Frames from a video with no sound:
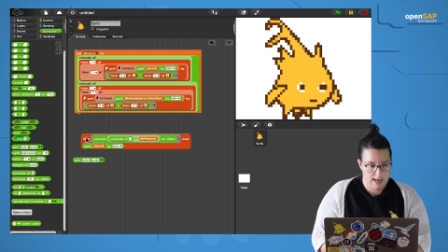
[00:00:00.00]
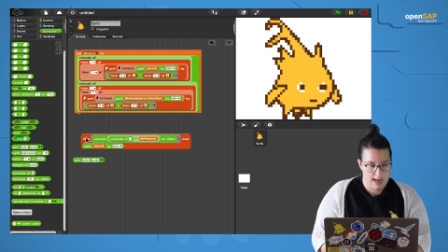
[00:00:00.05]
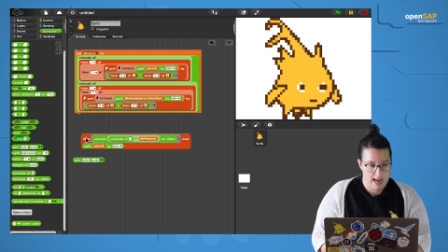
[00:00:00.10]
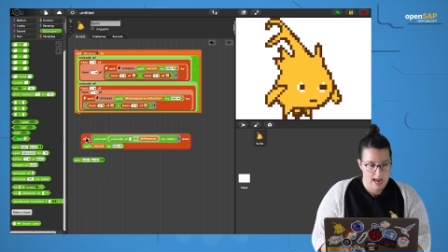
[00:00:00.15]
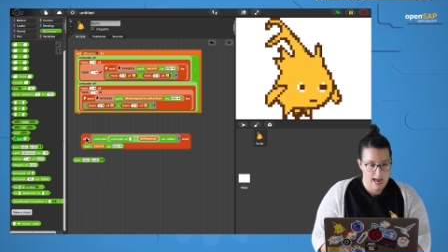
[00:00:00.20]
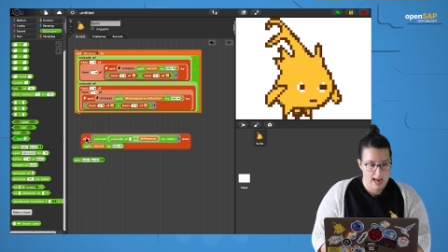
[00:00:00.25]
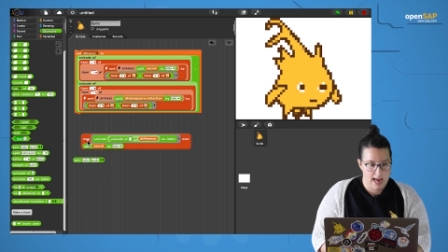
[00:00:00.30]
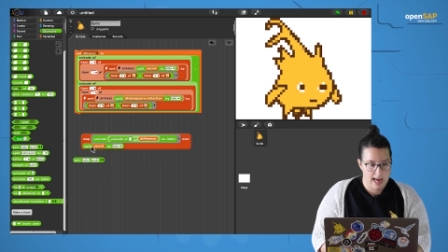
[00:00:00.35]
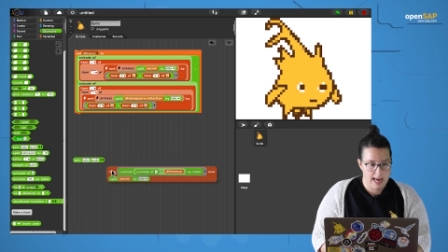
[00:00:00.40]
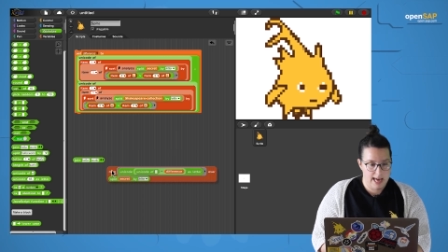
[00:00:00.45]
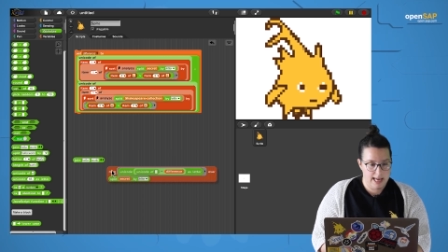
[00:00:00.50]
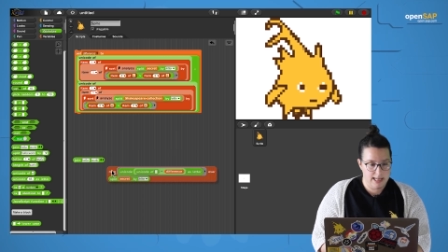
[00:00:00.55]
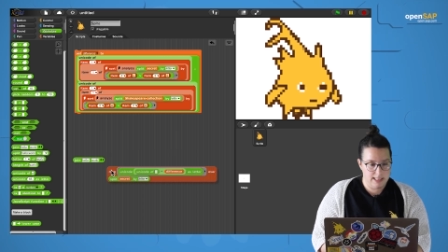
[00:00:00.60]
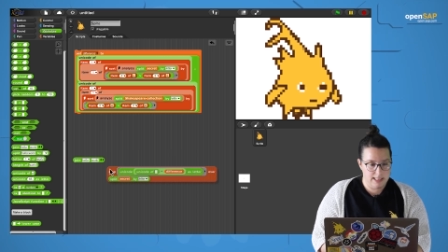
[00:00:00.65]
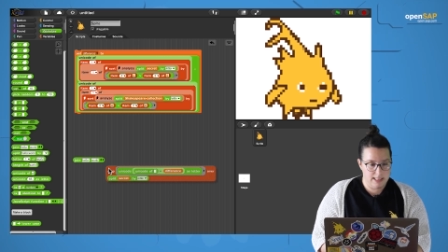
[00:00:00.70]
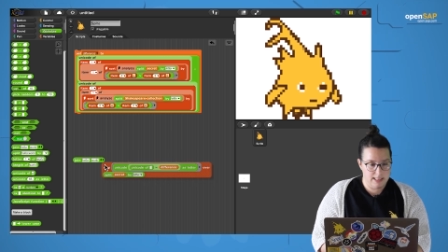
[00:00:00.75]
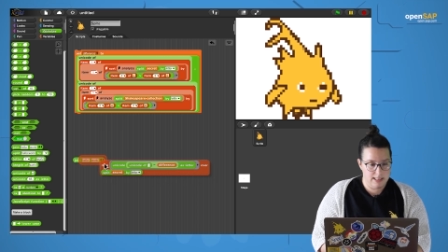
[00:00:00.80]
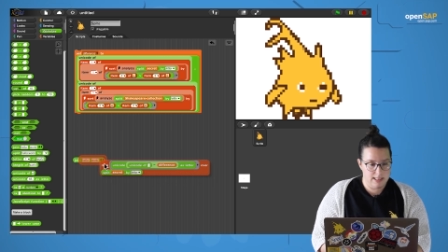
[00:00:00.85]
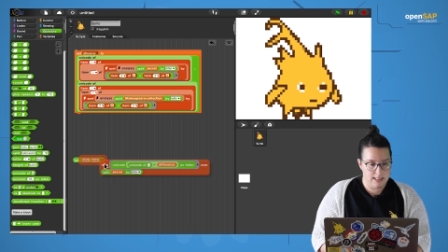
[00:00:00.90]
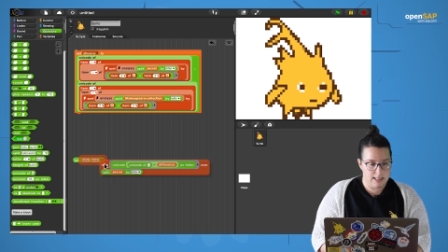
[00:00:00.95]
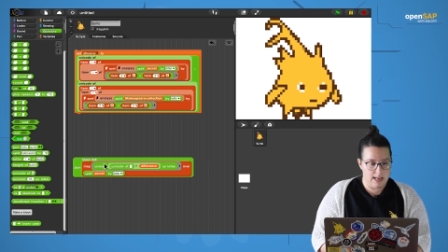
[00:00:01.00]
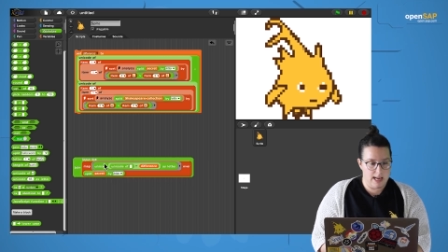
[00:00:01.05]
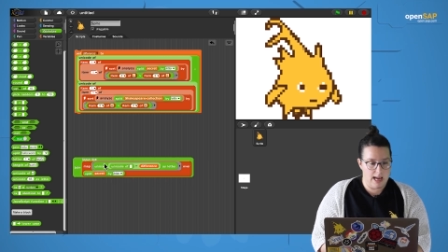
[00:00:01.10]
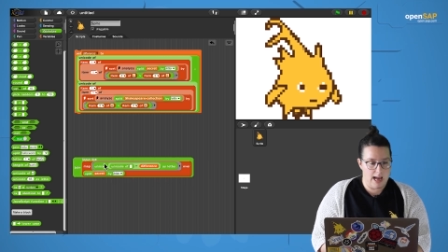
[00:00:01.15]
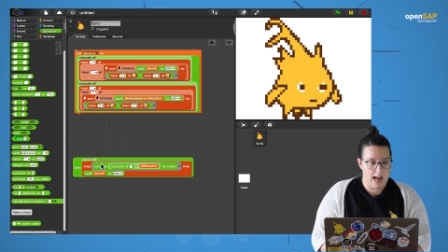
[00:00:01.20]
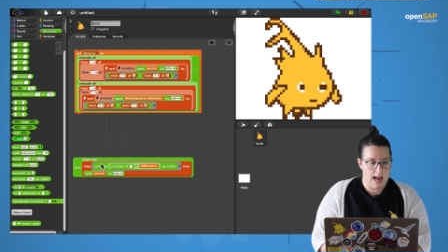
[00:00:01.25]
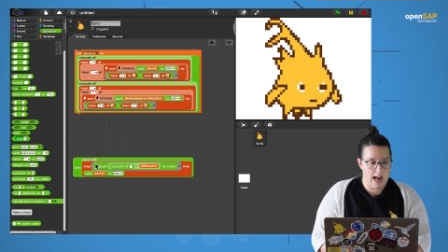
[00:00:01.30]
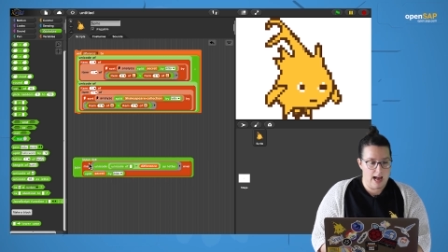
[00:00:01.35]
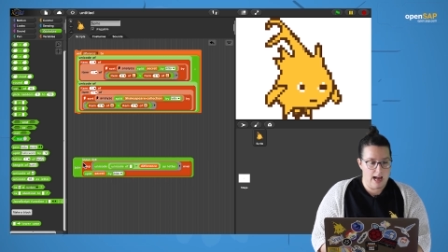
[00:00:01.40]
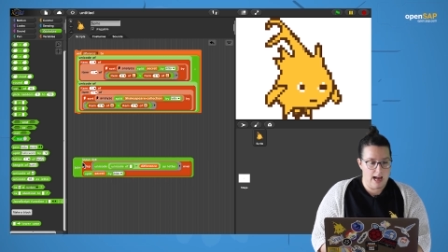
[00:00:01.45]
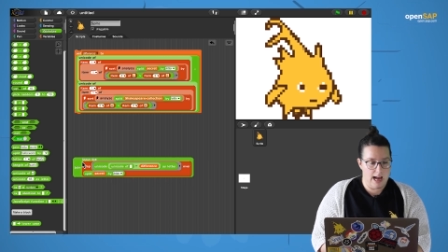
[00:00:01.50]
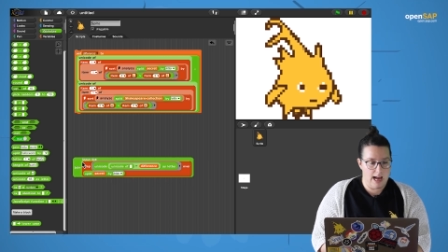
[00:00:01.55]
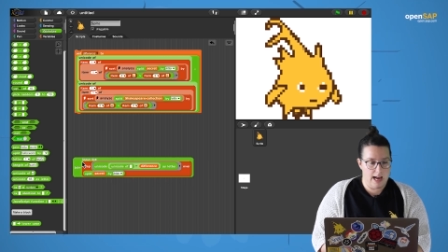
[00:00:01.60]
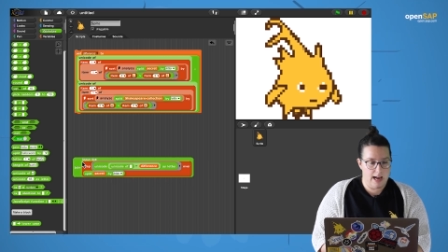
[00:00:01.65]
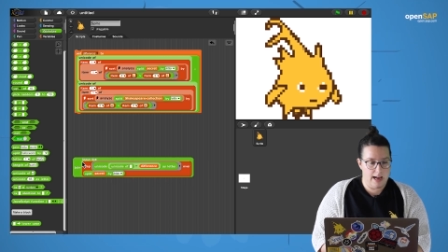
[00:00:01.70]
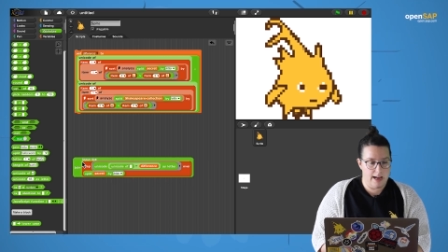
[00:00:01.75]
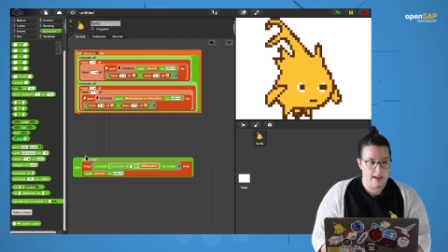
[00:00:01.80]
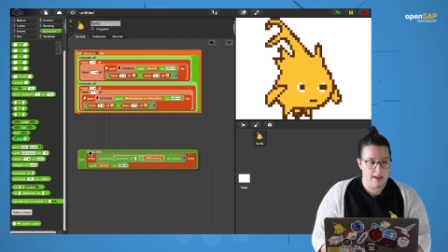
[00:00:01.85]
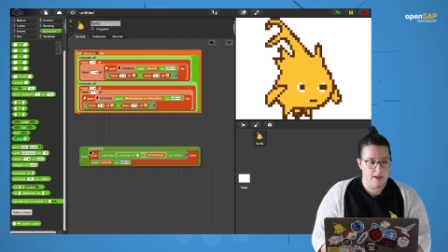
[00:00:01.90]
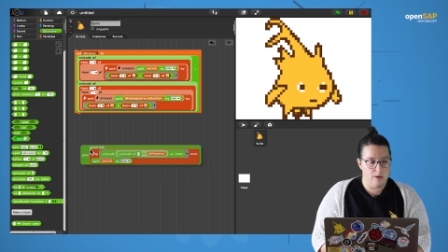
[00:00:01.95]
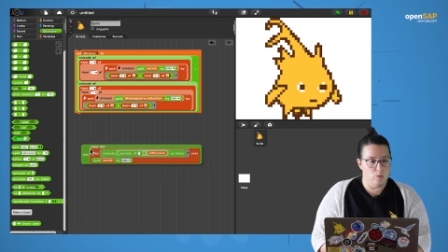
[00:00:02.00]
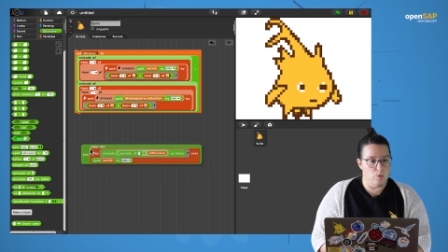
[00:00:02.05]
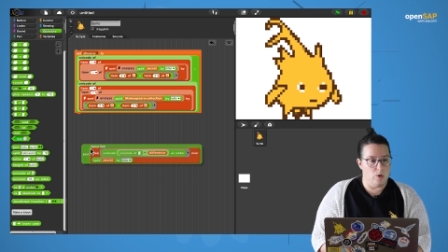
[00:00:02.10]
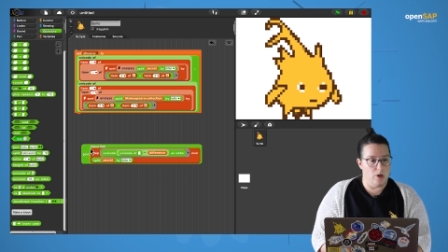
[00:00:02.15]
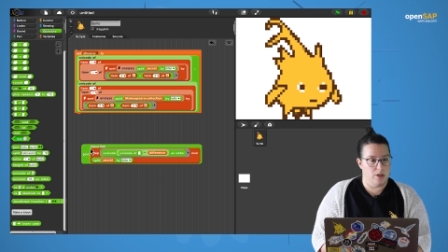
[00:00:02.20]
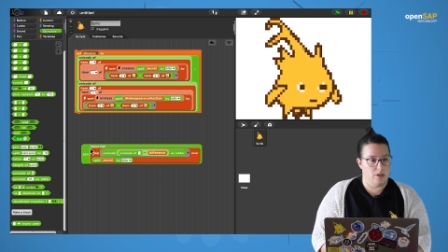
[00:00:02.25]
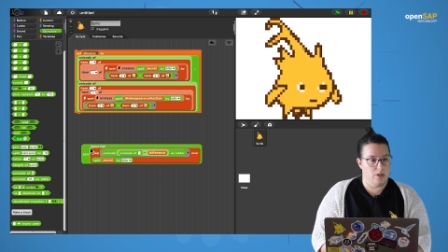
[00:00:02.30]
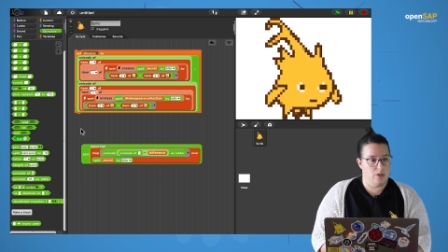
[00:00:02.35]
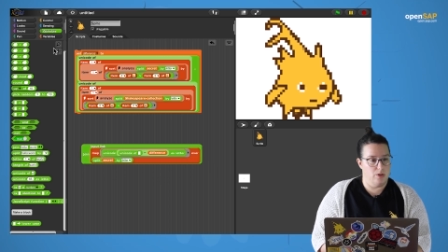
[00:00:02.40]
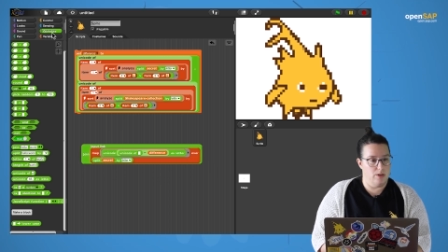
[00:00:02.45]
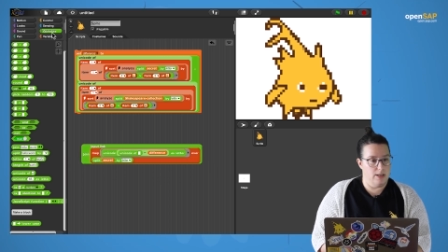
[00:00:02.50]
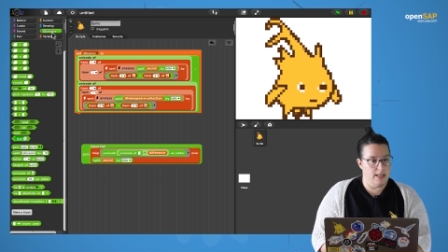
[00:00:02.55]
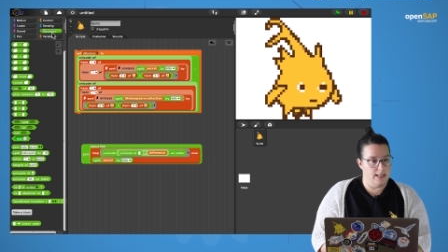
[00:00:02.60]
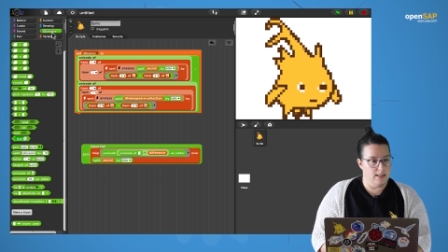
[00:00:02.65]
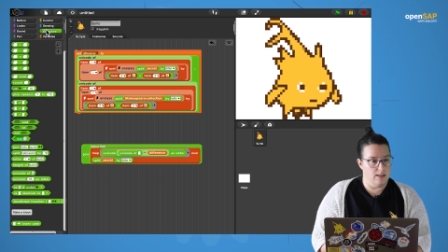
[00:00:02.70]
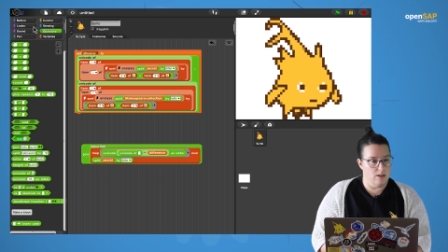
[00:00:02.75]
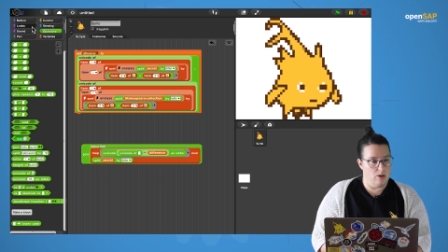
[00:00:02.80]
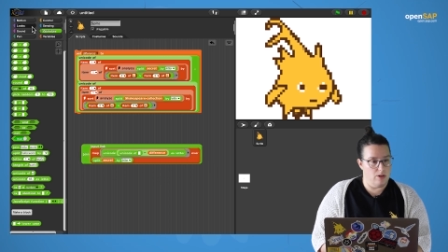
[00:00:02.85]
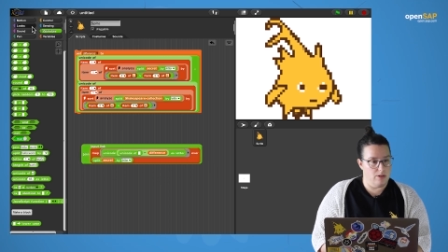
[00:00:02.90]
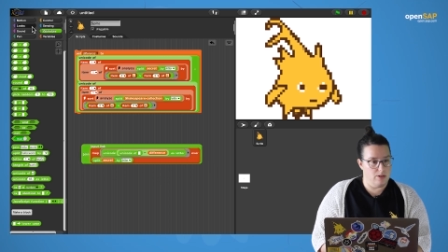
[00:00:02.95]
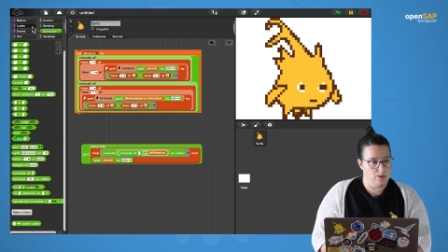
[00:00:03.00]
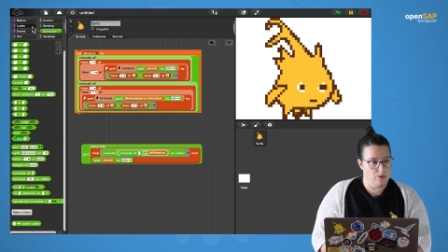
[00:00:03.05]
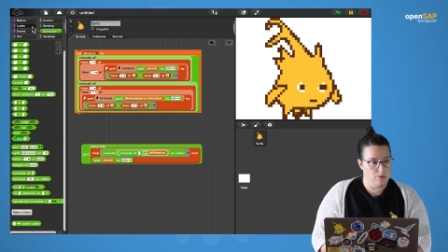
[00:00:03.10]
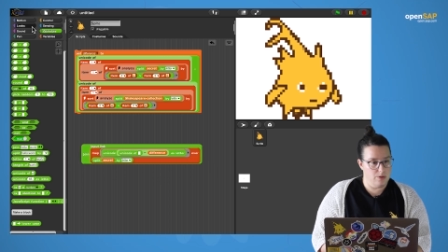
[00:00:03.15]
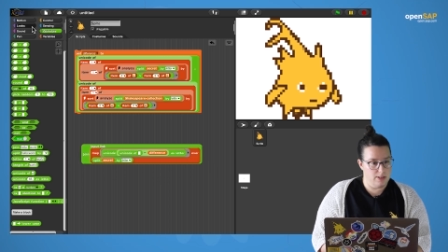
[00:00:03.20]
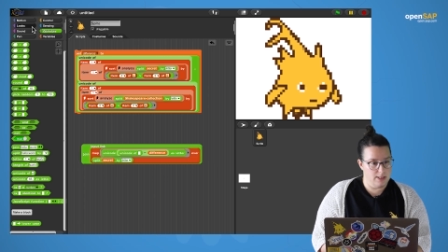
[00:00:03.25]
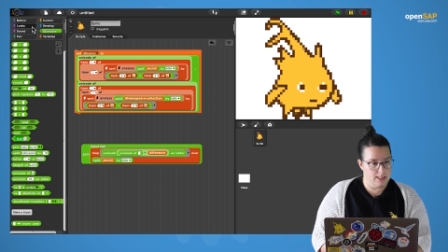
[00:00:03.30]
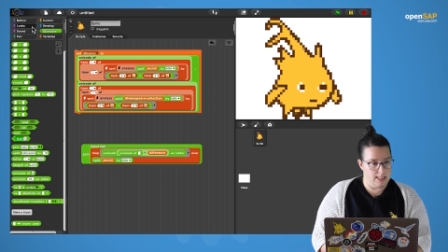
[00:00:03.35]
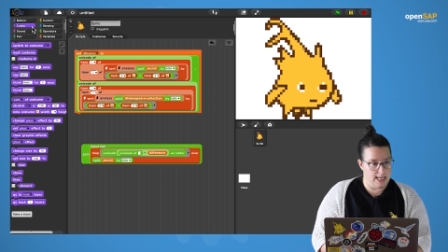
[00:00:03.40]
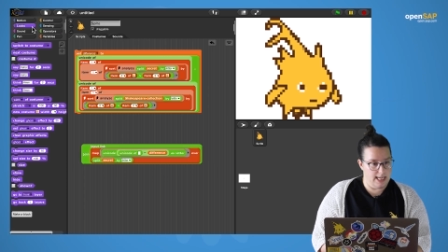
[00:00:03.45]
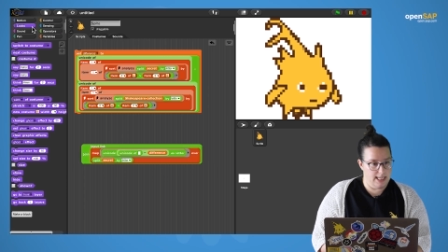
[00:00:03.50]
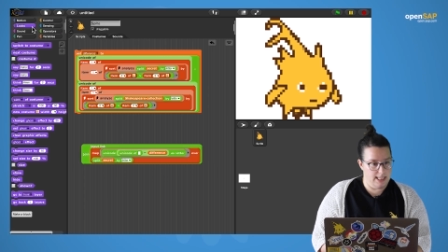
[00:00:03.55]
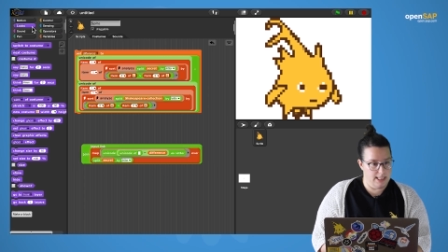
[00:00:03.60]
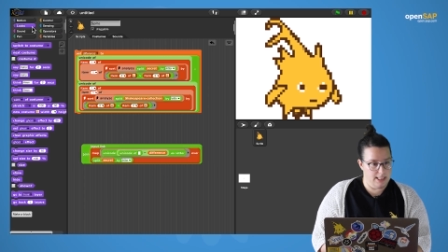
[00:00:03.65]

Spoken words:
And I want to let Alonso say